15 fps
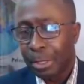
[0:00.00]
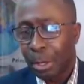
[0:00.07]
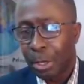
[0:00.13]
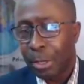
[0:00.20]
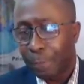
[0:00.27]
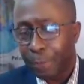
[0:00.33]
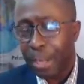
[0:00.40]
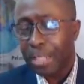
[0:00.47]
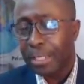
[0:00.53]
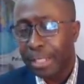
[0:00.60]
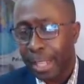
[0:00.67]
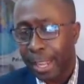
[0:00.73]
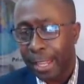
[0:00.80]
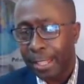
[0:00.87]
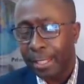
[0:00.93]
on the first
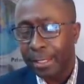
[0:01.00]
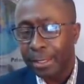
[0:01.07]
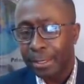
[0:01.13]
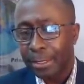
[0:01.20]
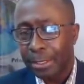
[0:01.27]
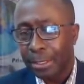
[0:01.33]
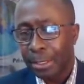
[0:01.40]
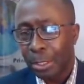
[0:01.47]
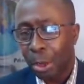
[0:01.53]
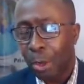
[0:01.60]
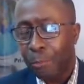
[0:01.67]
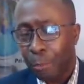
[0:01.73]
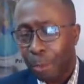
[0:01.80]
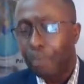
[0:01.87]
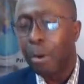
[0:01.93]
day
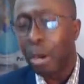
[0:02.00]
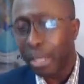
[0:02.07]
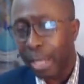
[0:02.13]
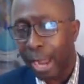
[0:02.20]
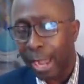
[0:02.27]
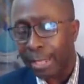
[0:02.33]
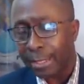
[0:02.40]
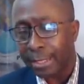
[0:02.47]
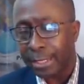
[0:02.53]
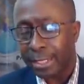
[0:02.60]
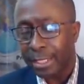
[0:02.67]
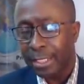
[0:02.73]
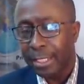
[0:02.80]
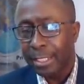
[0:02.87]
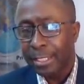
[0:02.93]
of we broadcast
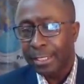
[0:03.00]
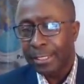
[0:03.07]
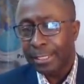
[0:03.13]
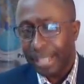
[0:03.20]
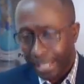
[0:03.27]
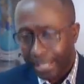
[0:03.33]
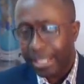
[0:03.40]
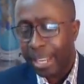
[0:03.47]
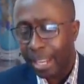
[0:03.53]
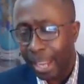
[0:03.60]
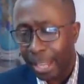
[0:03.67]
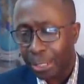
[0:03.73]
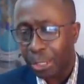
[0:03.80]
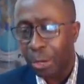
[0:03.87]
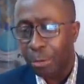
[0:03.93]
since the
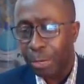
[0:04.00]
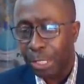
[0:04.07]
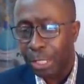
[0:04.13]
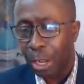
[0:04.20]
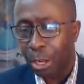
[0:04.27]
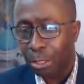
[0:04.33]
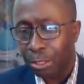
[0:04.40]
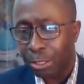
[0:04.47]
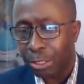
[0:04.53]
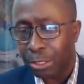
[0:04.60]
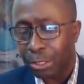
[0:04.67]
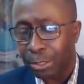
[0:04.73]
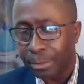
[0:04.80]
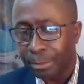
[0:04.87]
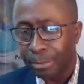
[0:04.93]
election results.